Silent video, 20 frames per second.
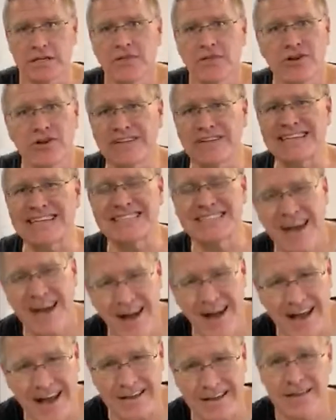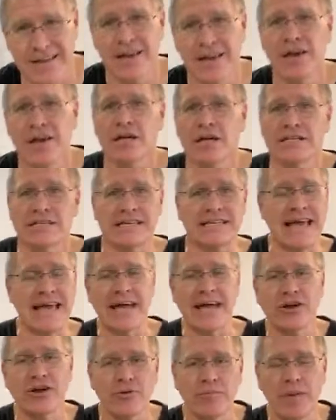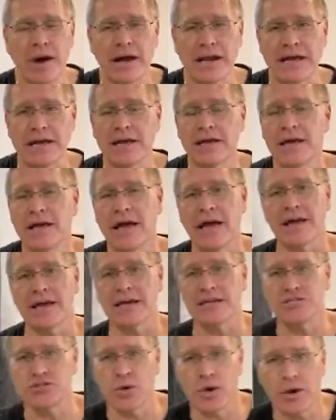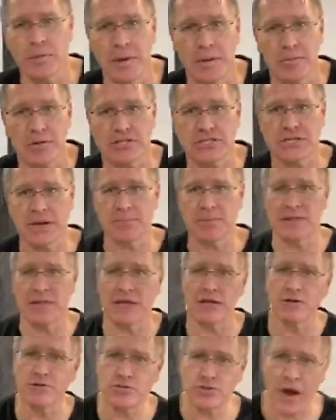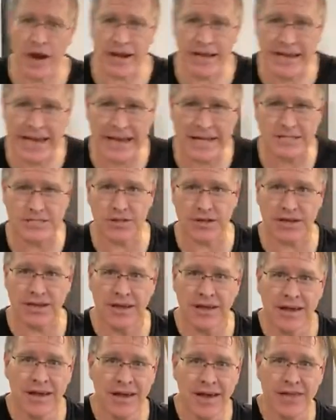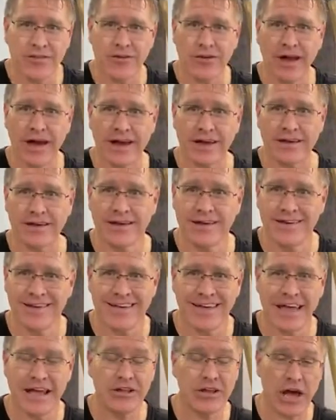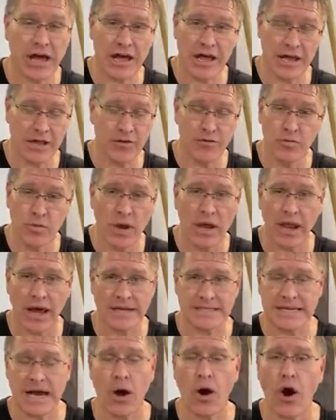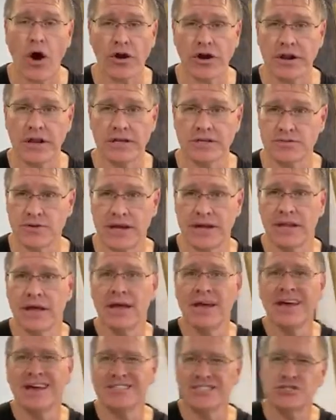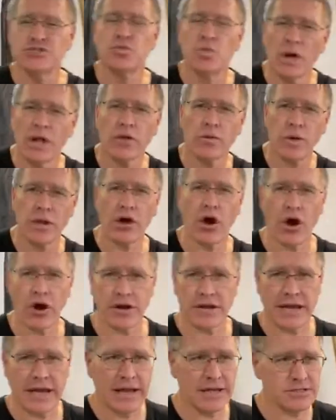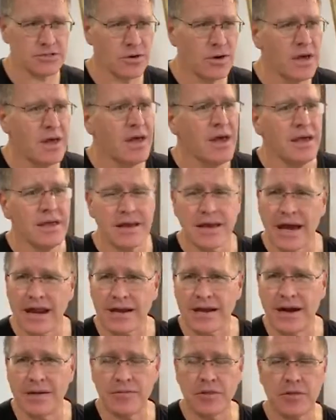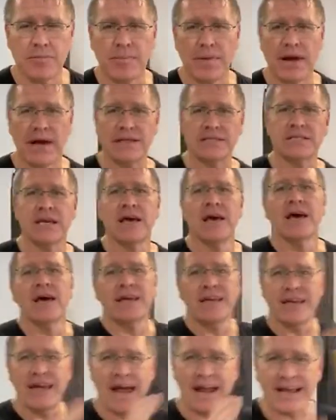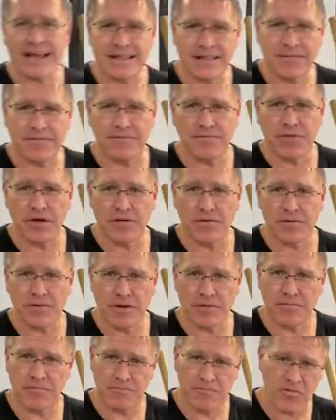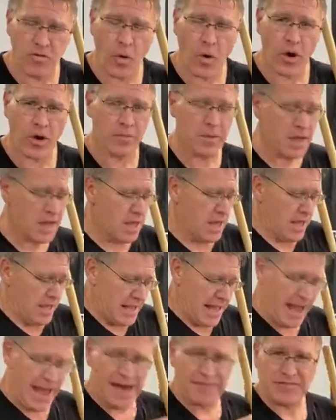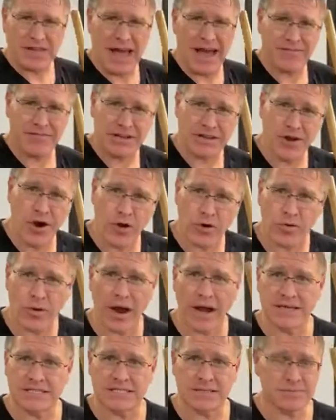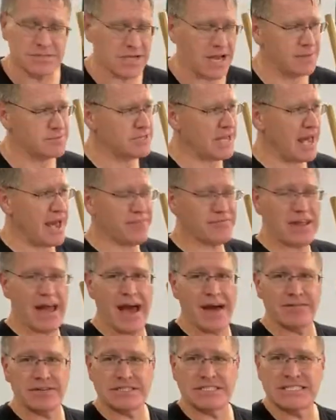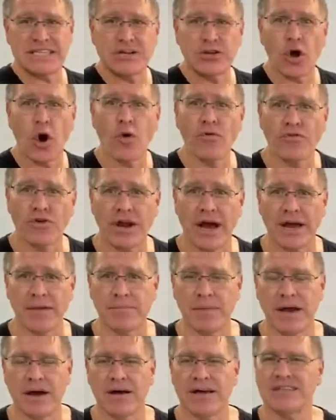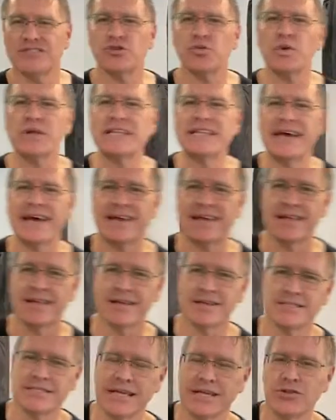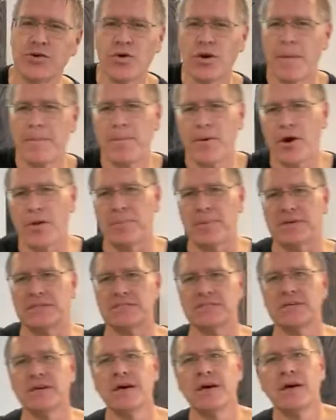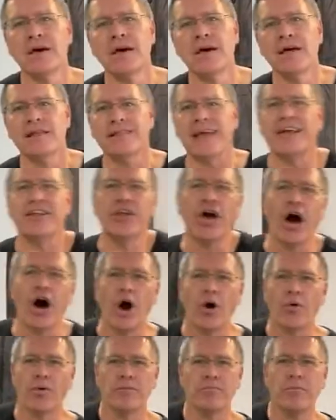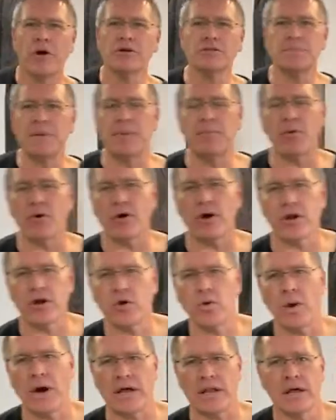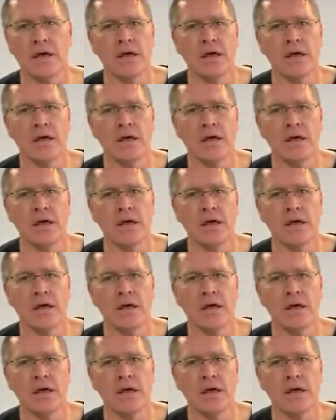They're designed to take your money and get you on a membership, and then you try to cancel it, and they're like, and, and you realize how hard it is, right? Just really, really hard to cancel. You gotta come to the place, you gotta get the, the, the form, you have to have it notarized sometimes, you have to have it sent overnight mail. It's ridiculous, they do it on purpose. They know most people are gonna quit.